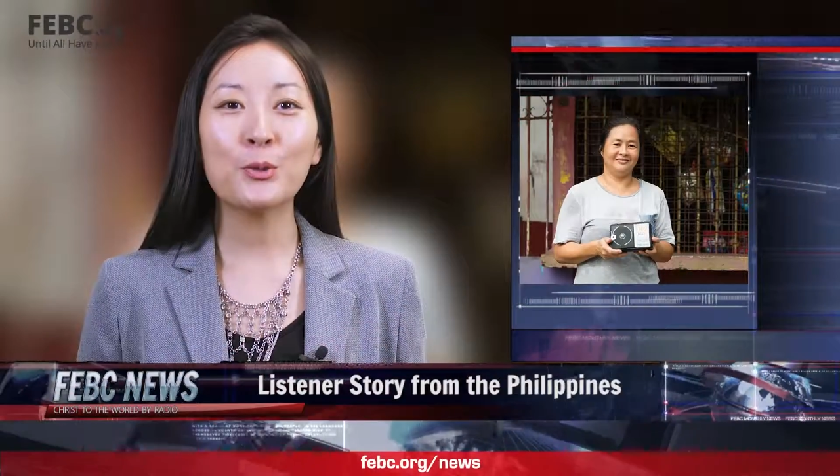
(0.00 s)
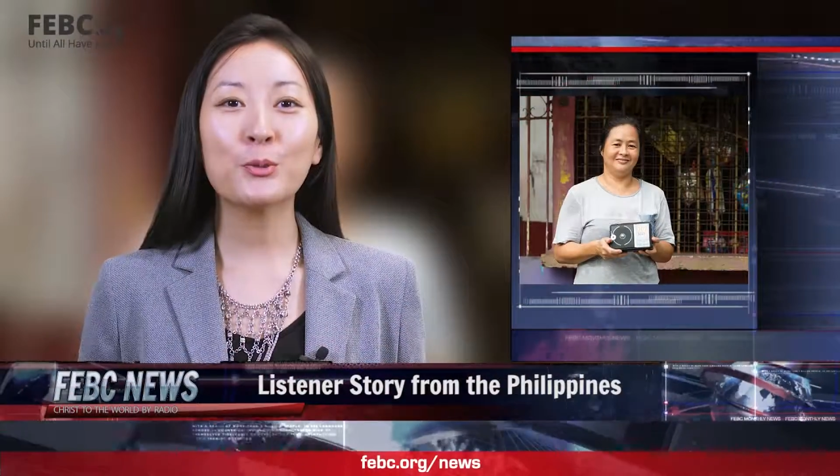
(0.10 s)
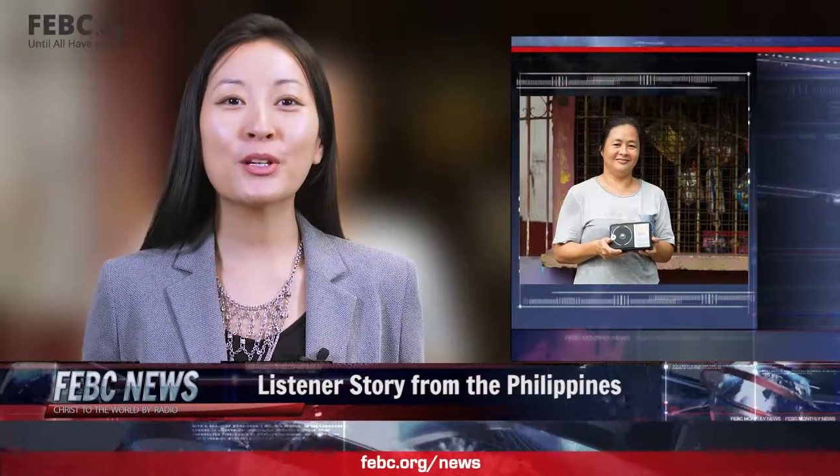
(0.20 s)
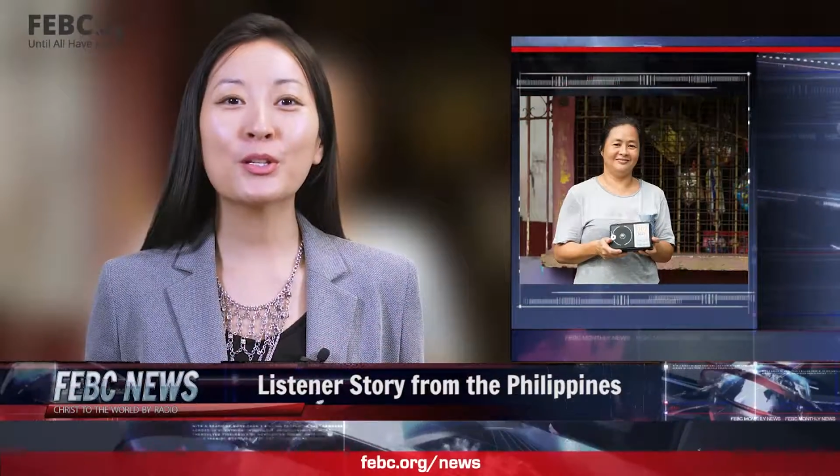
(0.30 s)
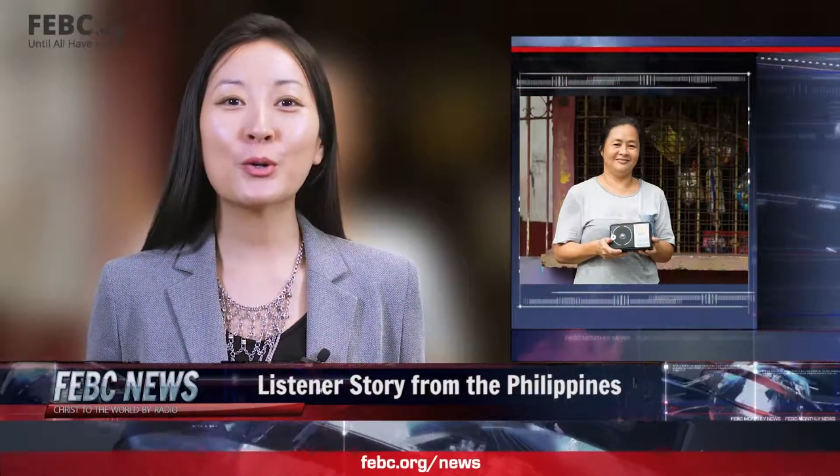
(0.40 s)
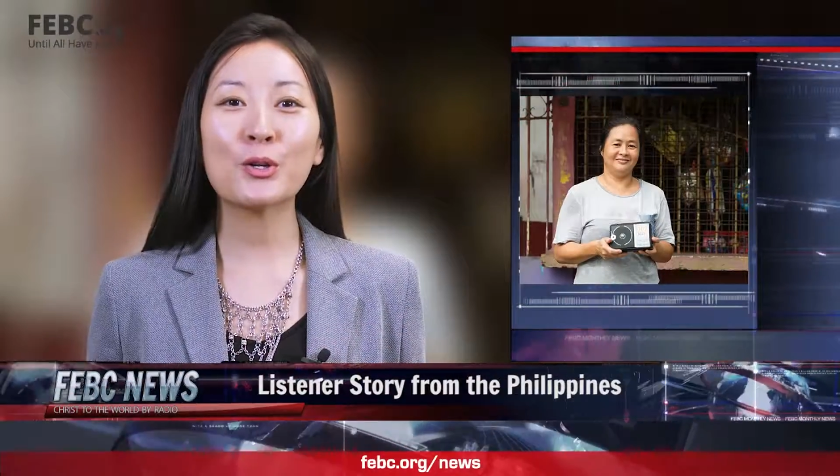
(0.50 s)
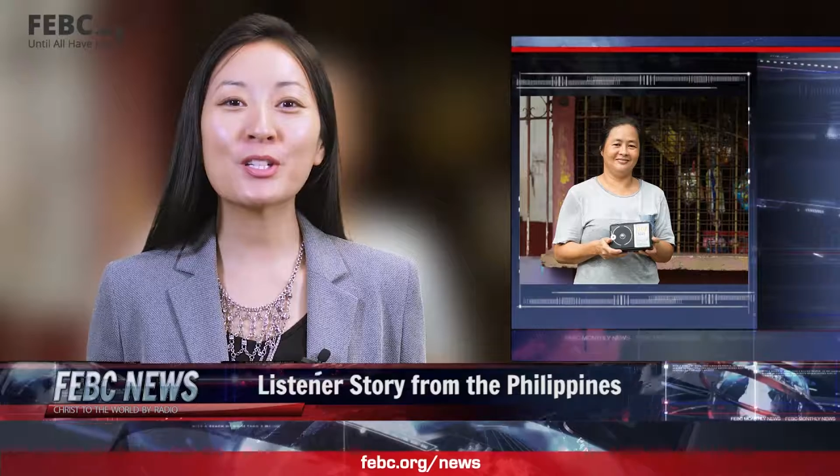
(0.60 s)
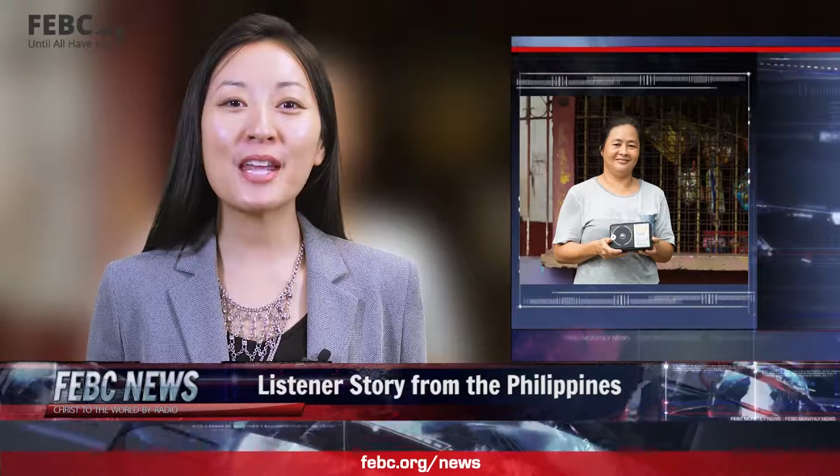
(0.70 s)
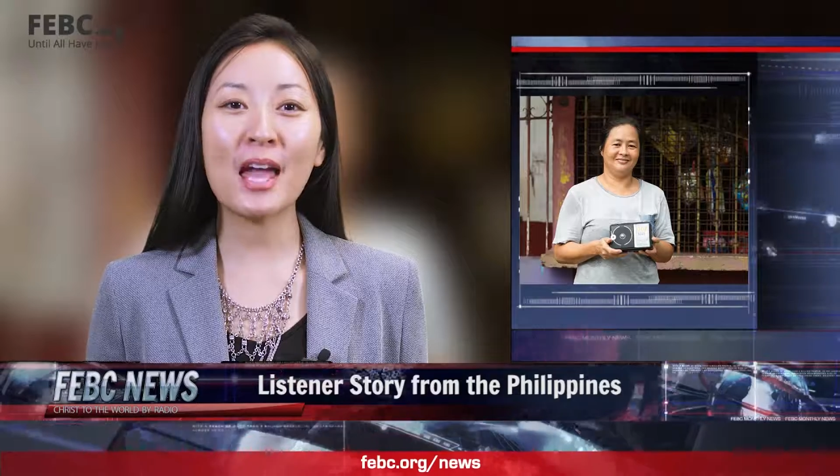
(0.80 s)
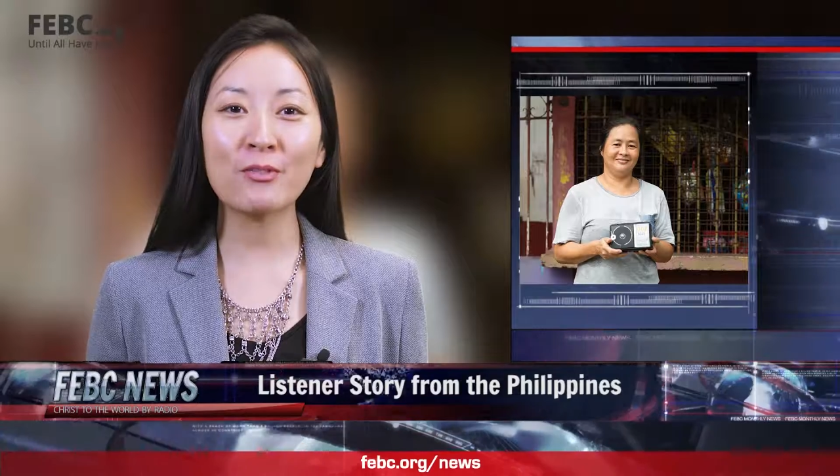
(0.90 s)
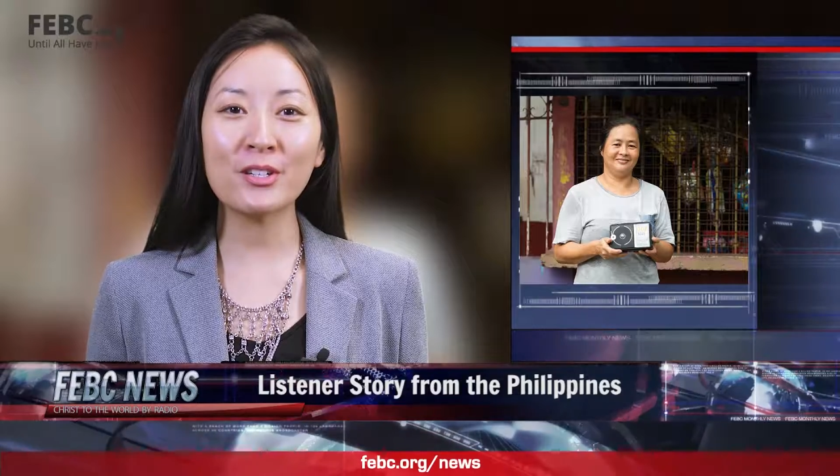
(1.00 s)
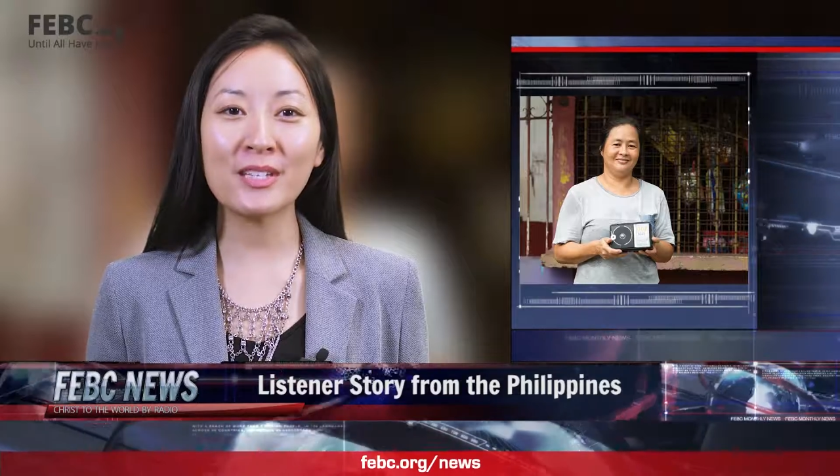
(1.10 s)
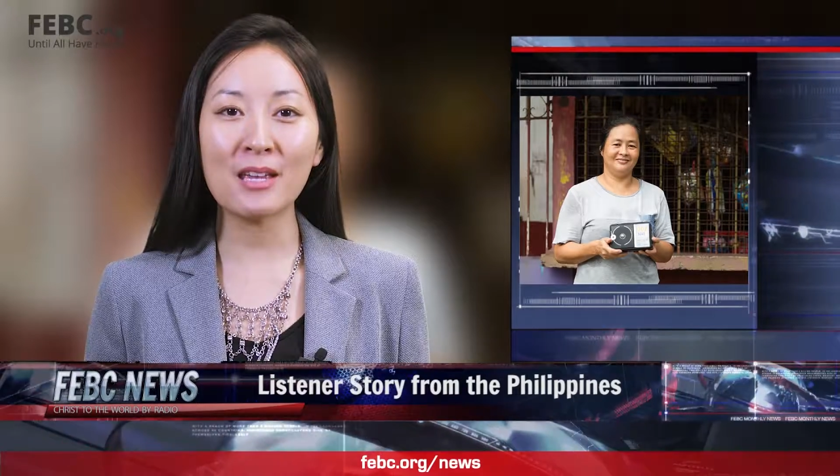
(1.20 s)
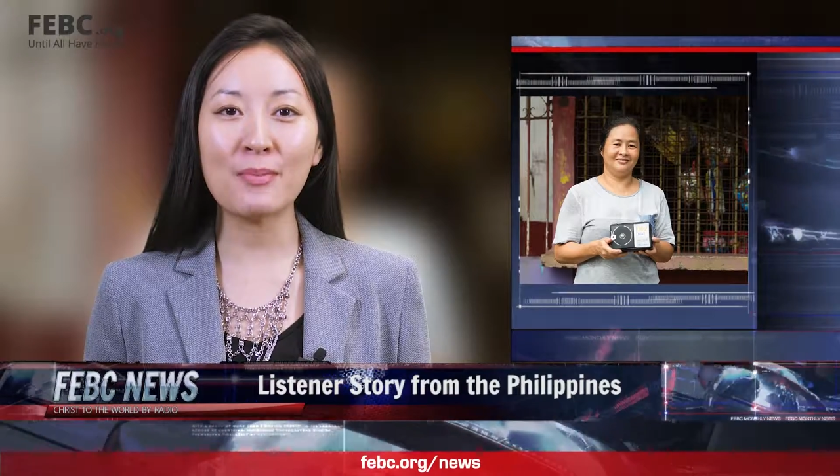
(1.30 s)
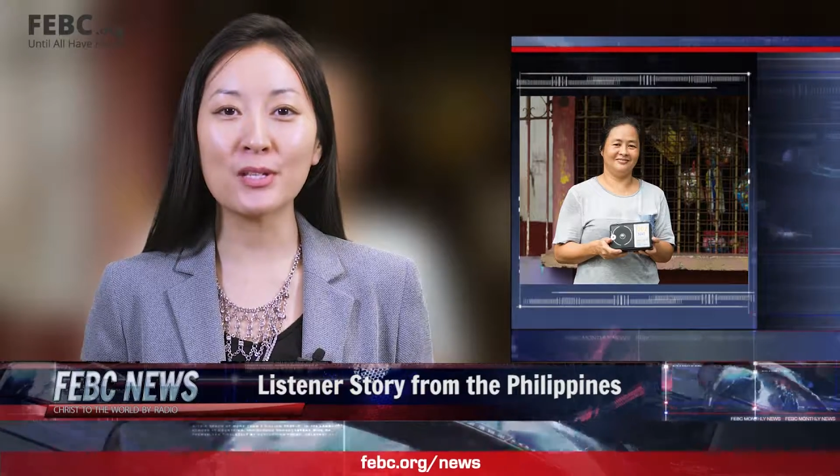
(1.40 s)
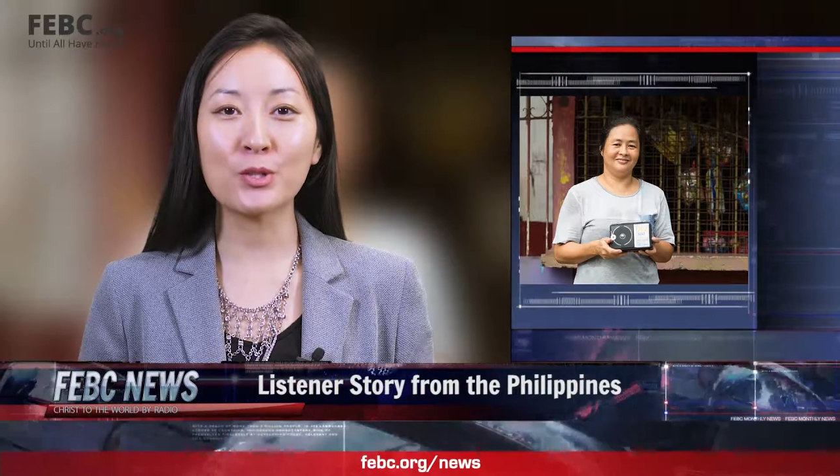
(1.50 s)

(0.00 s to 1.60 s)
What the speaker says: We're encouraged every day by